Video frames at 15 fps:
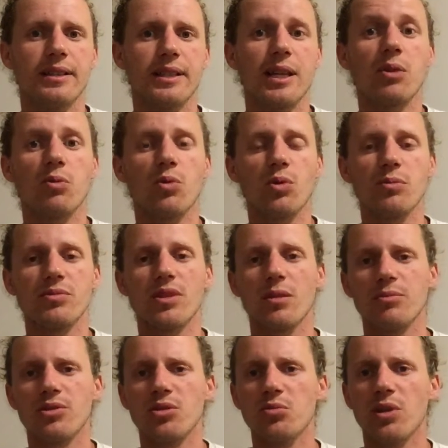it warms
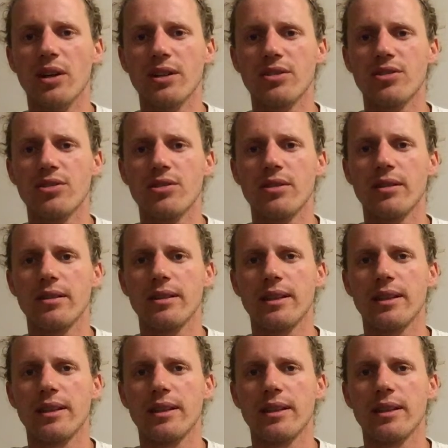up too much,